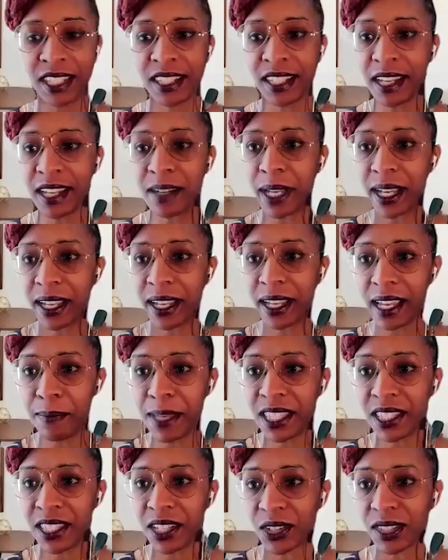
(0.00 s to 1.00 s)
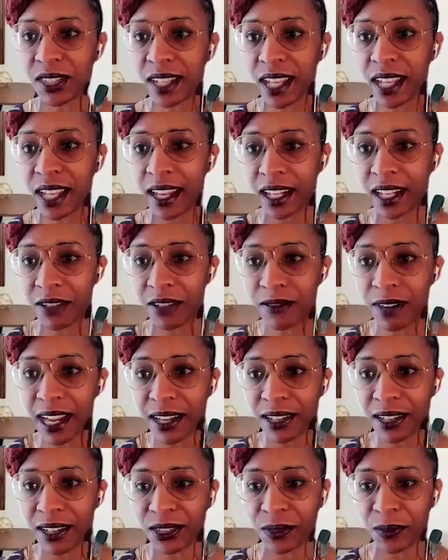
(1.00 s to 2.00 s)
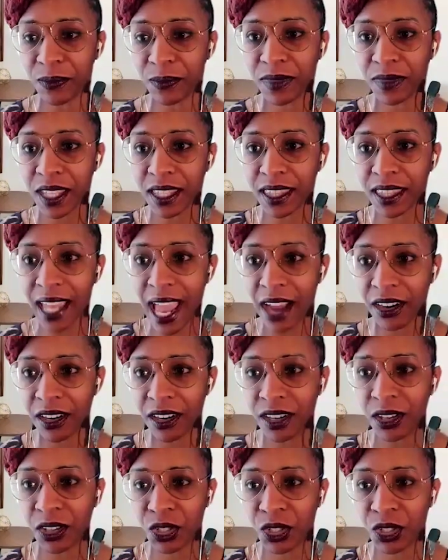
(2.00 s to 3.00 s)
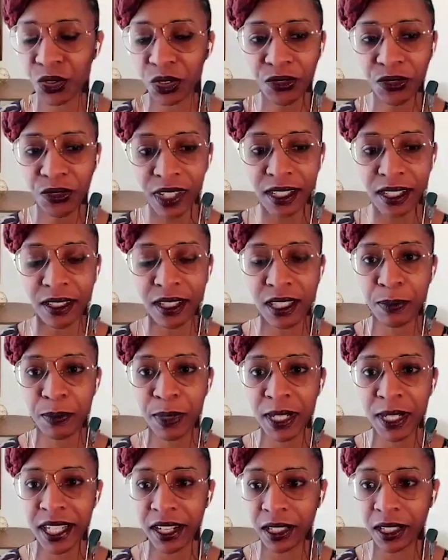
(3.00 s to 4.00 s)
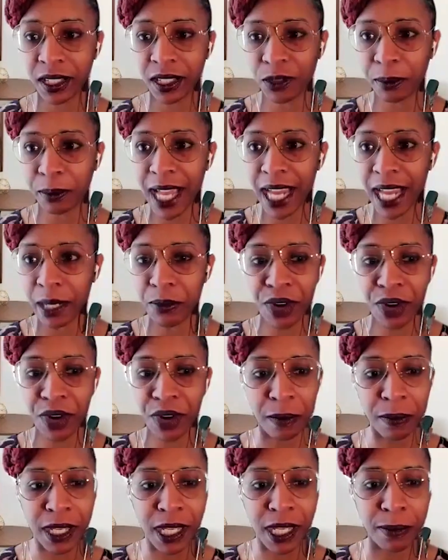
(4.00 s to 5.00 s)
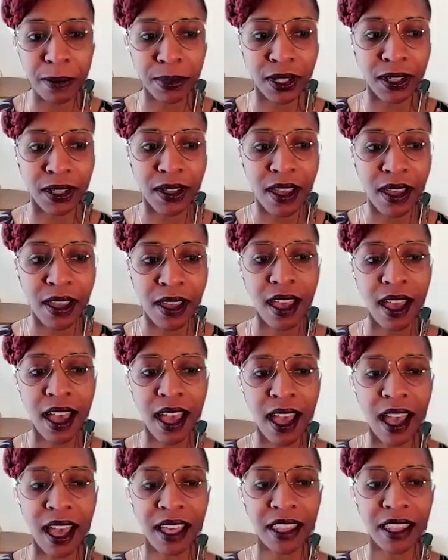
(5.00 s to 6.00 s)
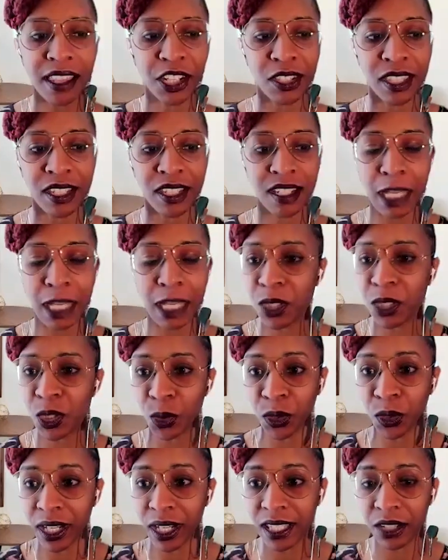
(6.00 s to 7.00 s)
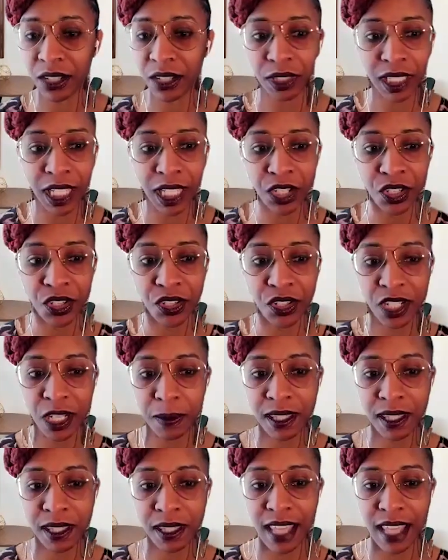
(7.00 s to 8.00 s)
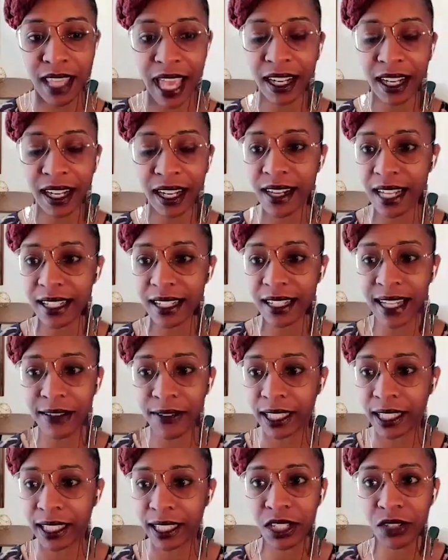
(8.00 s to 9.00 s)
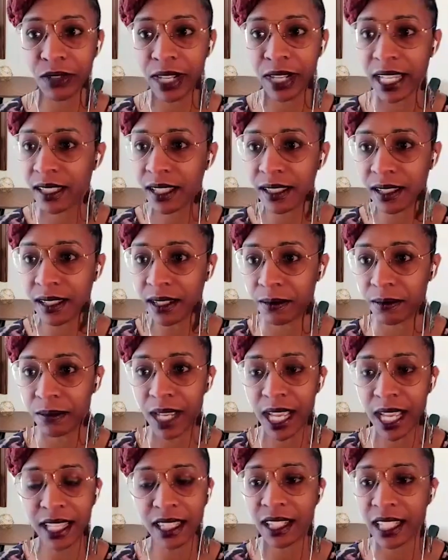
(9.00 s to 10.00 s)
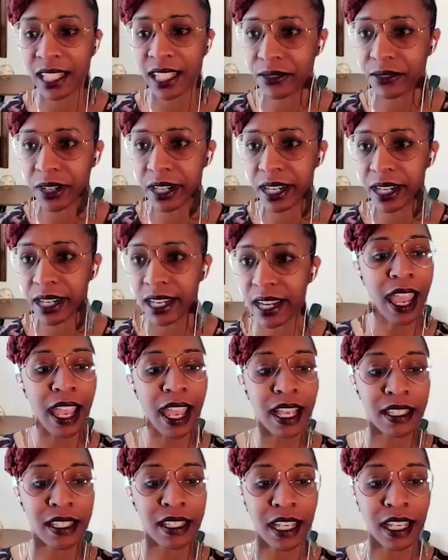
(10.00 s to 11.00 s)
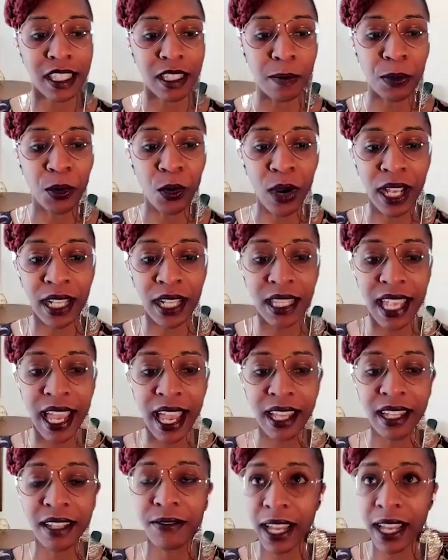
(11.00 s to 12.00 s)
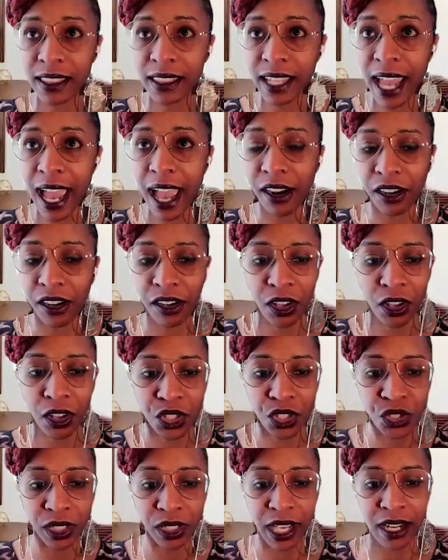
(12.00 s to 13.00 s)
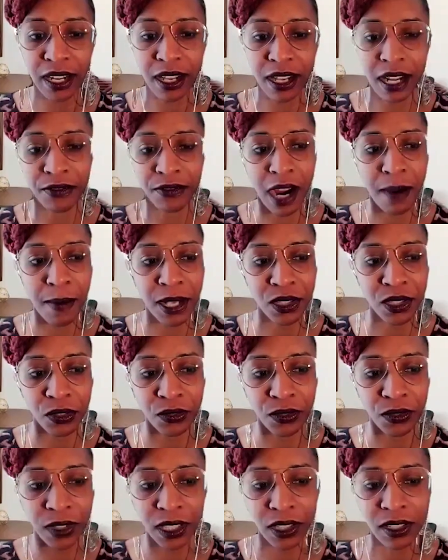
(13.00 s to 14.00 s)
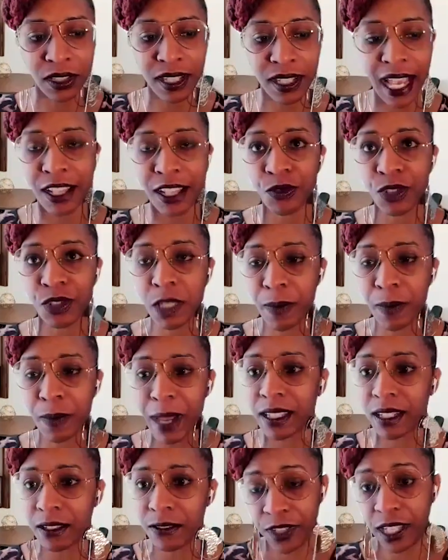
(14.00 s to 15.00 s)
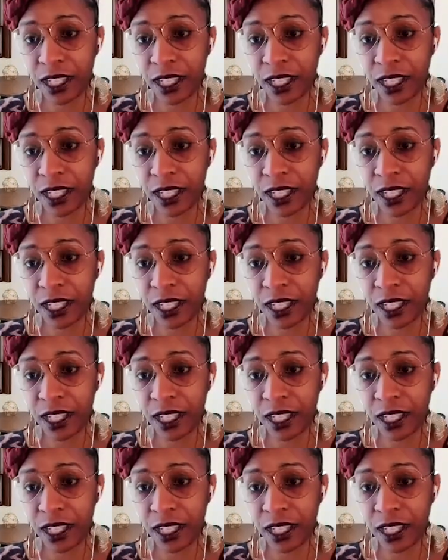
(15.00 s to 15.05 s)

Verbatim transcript: a stigma and misunderstanding around the agricultural fields, particularly for Black and Brown people. Uh, there's deep stories and relationships that connect directly to racism and slavery. And it's important to elevate the agricultural and environmental fields as respected